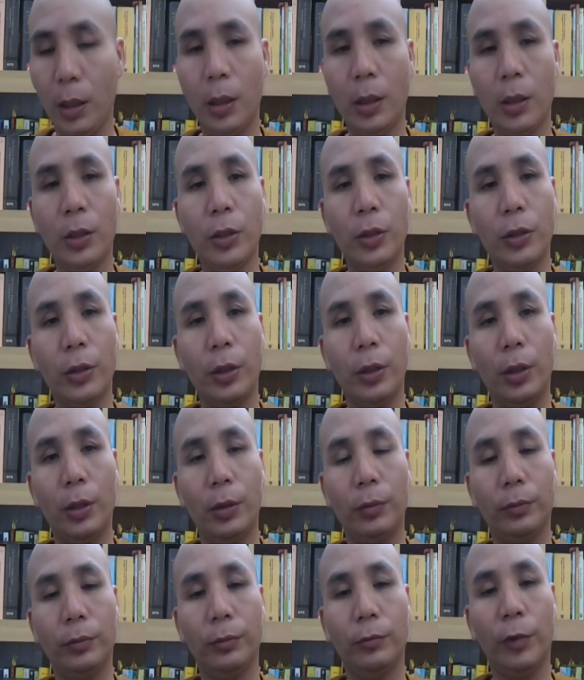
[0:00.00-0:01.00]

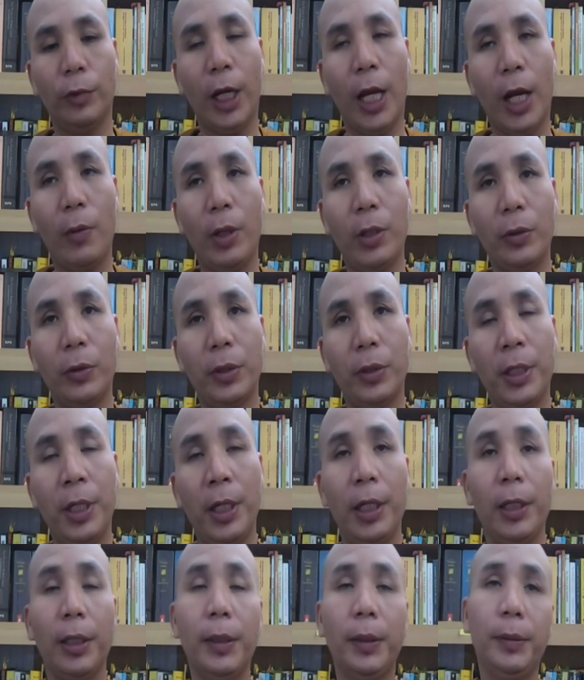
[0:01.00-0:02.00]
So what I want to
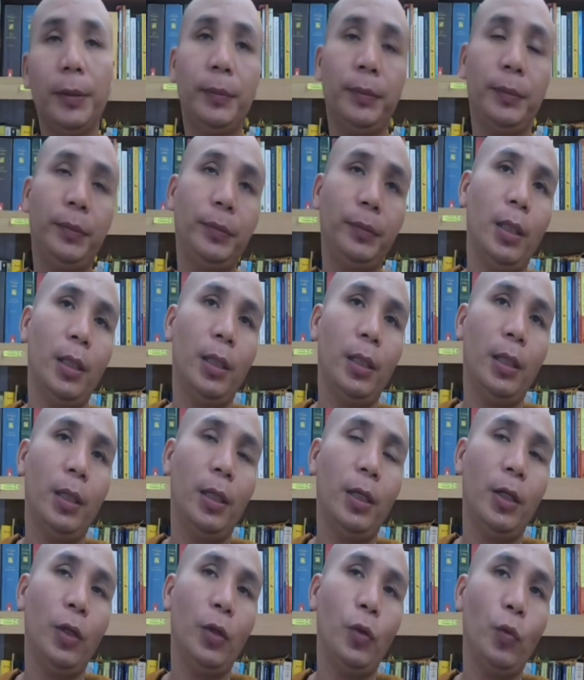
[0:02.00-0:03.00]
say,
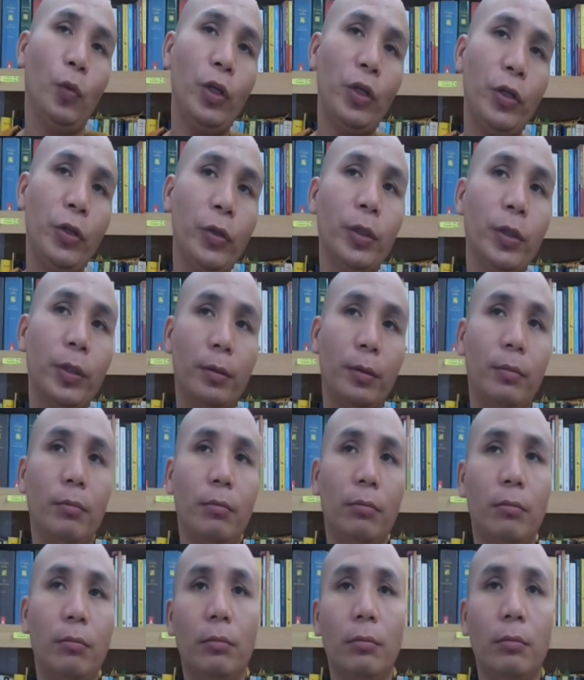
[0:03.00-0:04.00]
we should
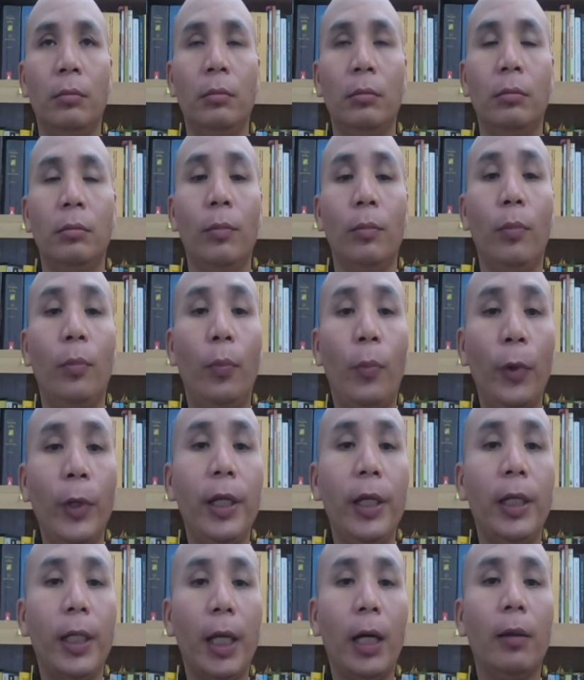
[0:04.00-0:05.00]

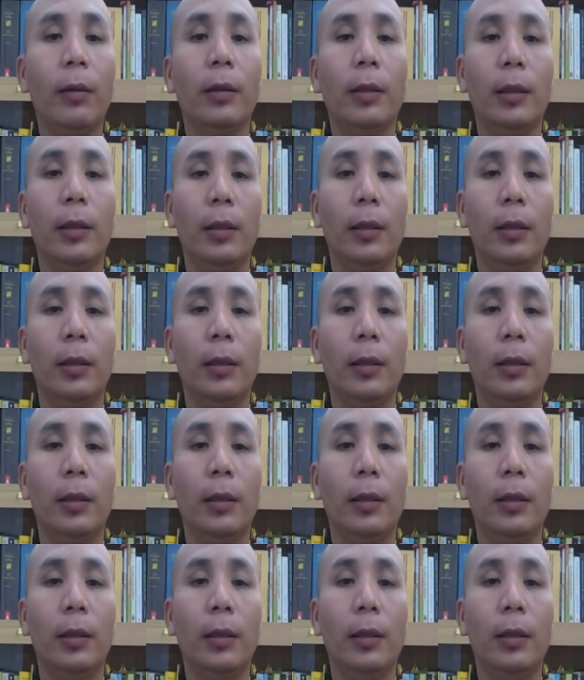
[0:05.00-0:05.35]
bring down